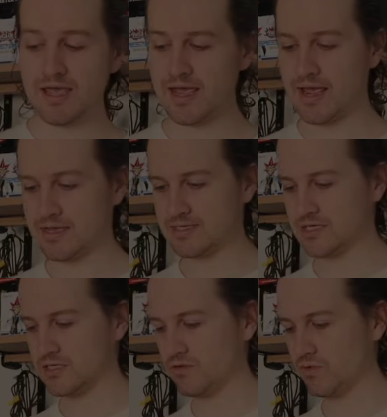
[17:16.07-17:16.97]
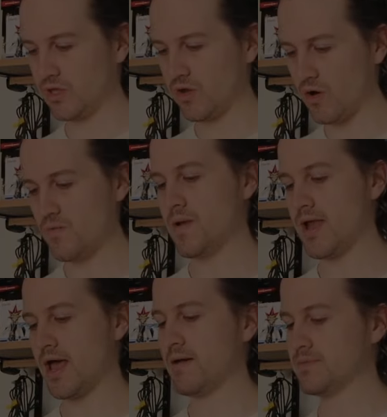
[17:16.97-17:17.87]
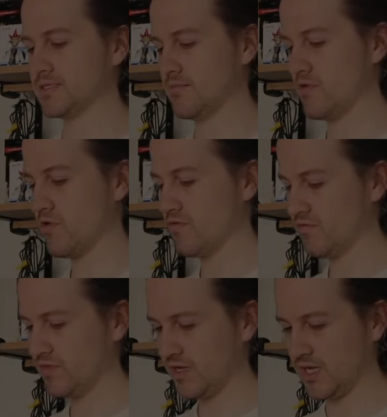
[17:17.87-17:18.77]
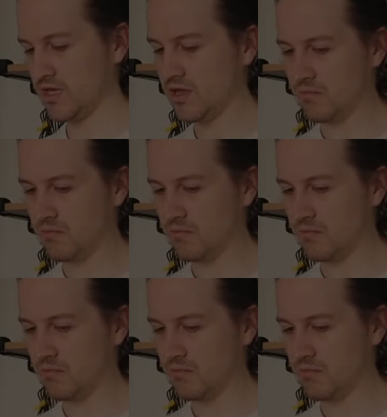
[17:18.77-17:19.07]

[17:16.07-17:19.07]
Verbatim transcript: It has actually really opened up some of the